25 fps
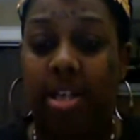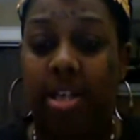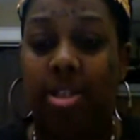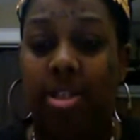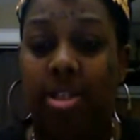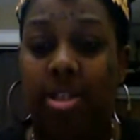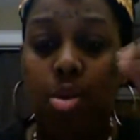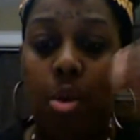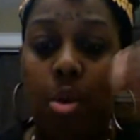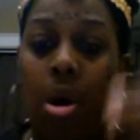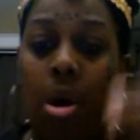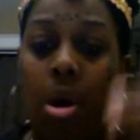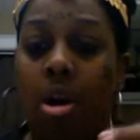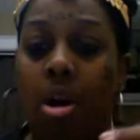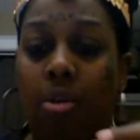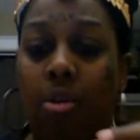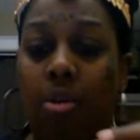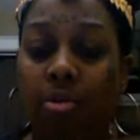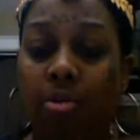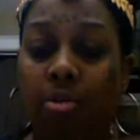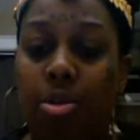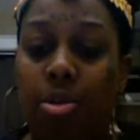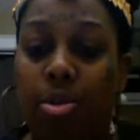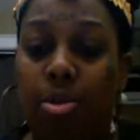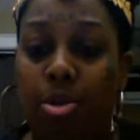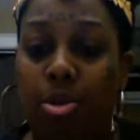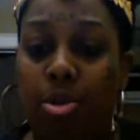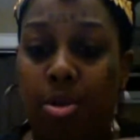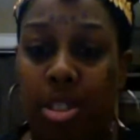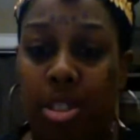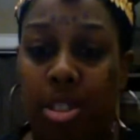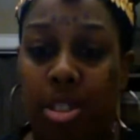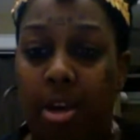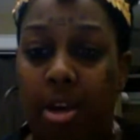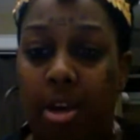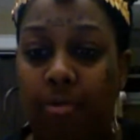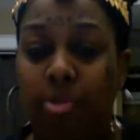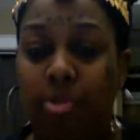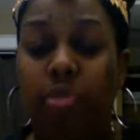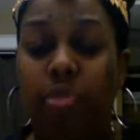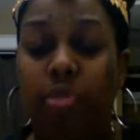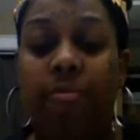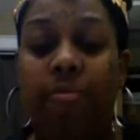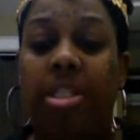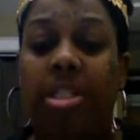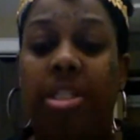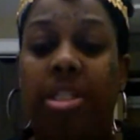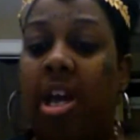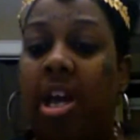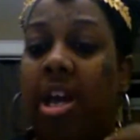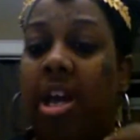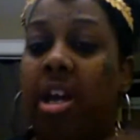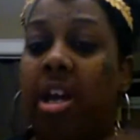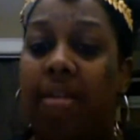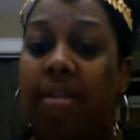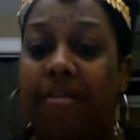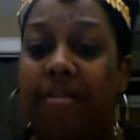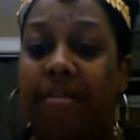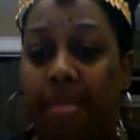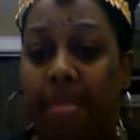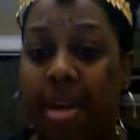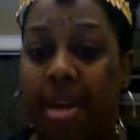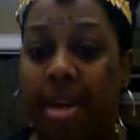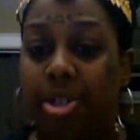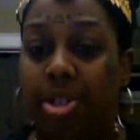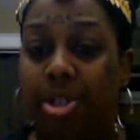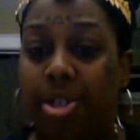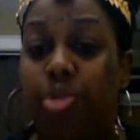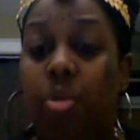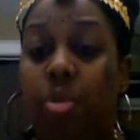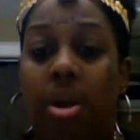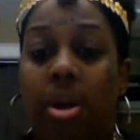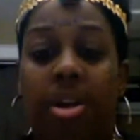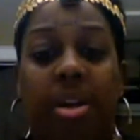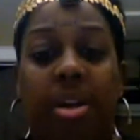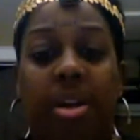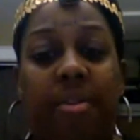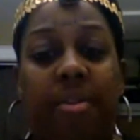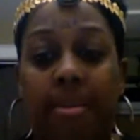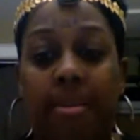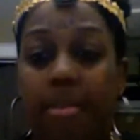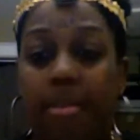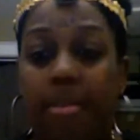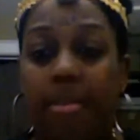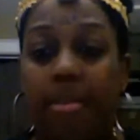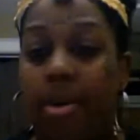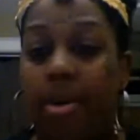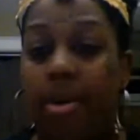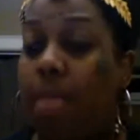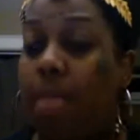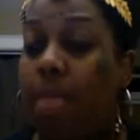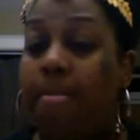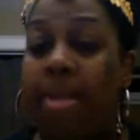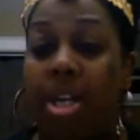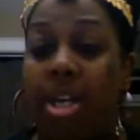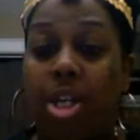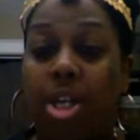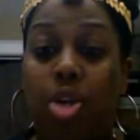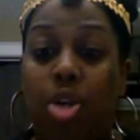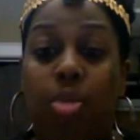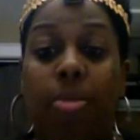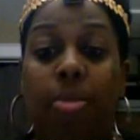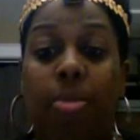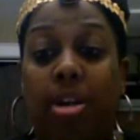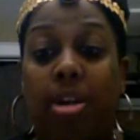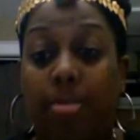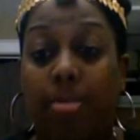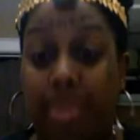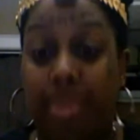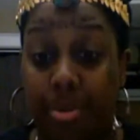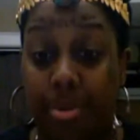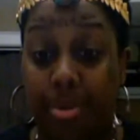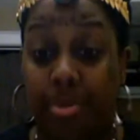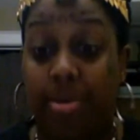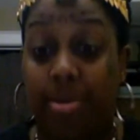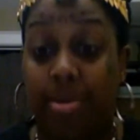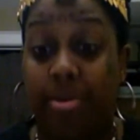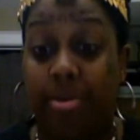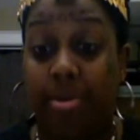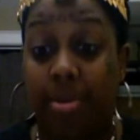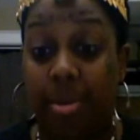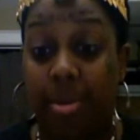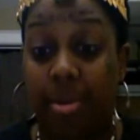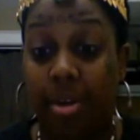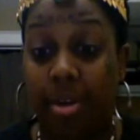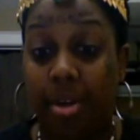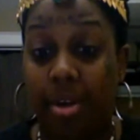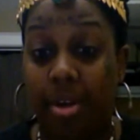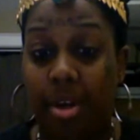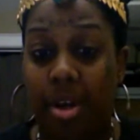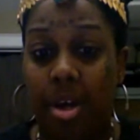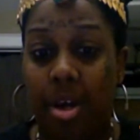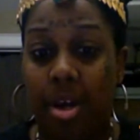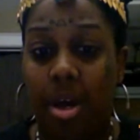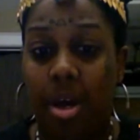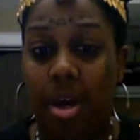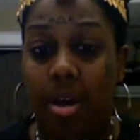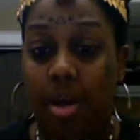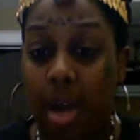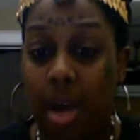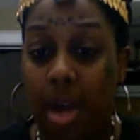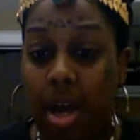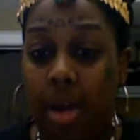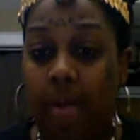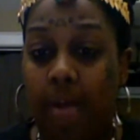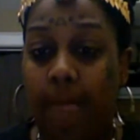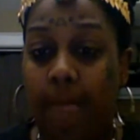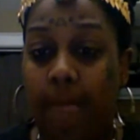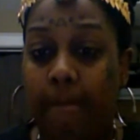You are a crystal yourself. You retain information. You are nothing but one big human computer. Okay?